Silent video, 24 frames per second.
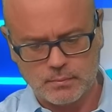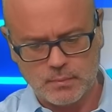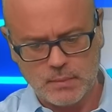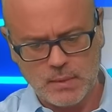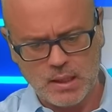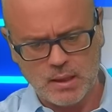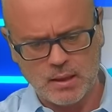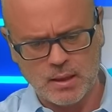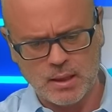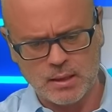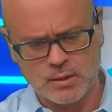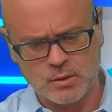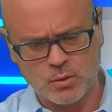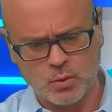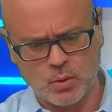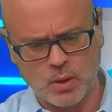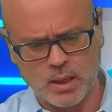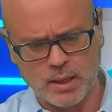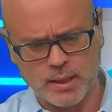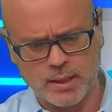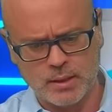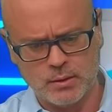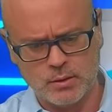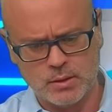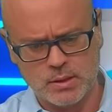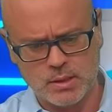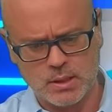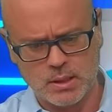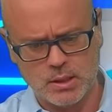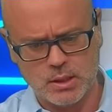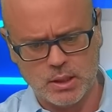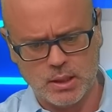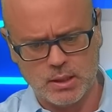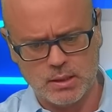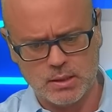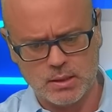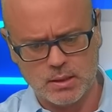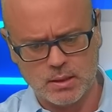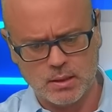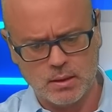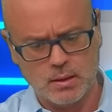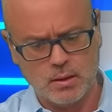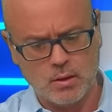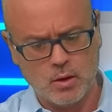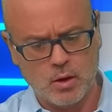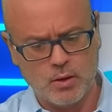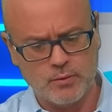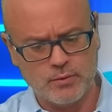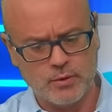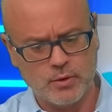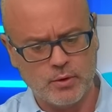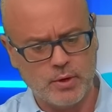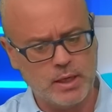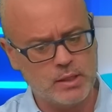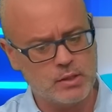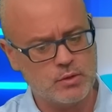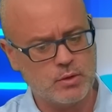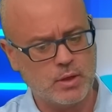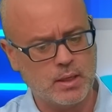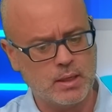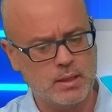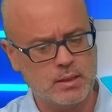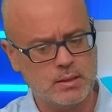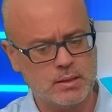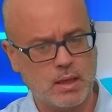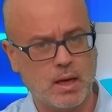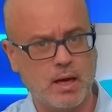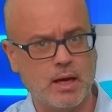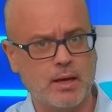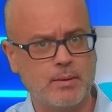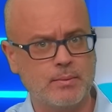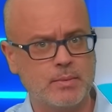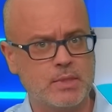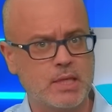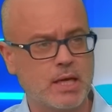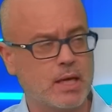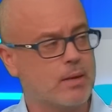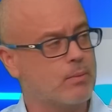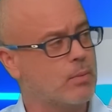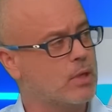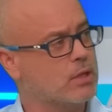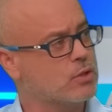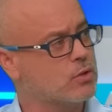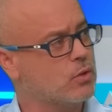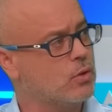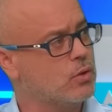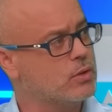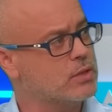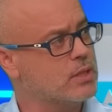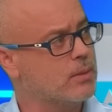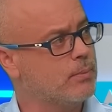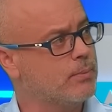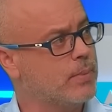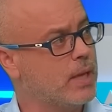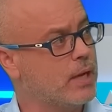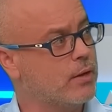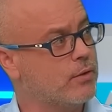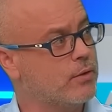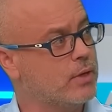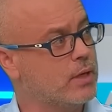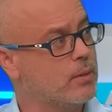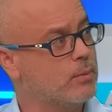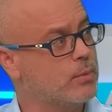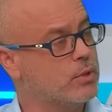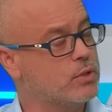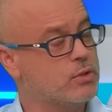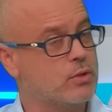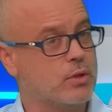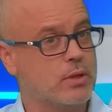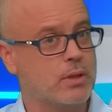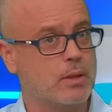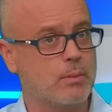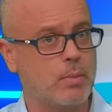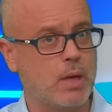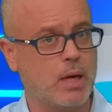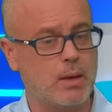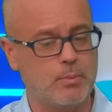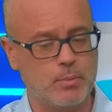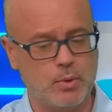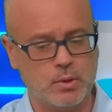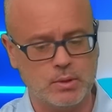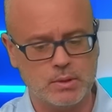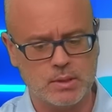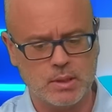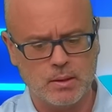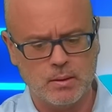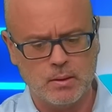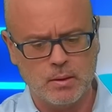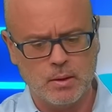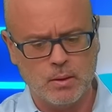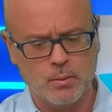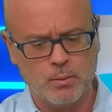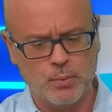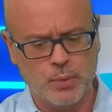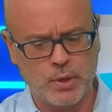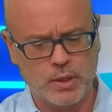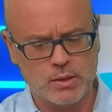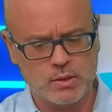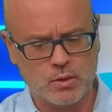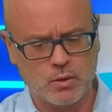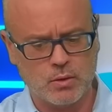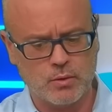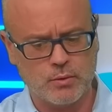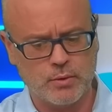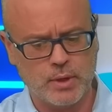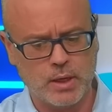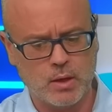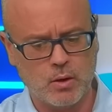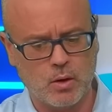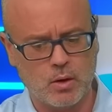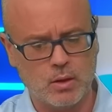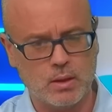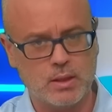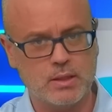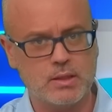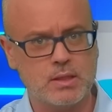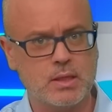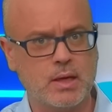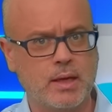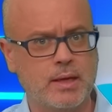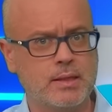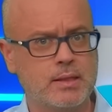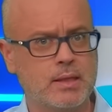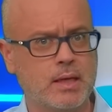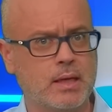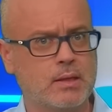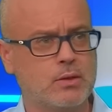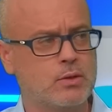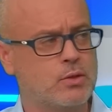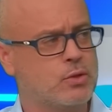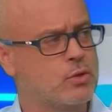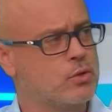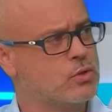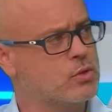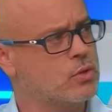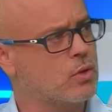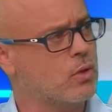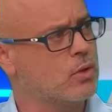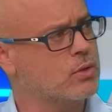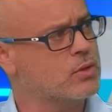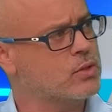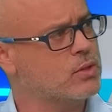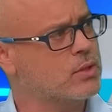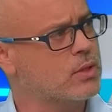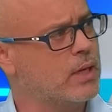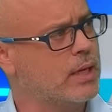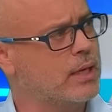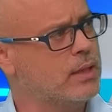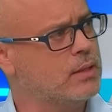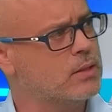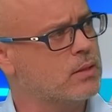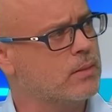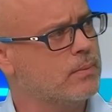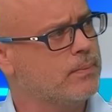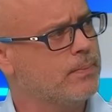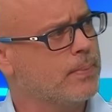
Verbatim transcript: That's all I could suggest. Of the race runners, I am taking my chance and banking number two in the bar pot. Press on regardless. Now, he's had two starts to date.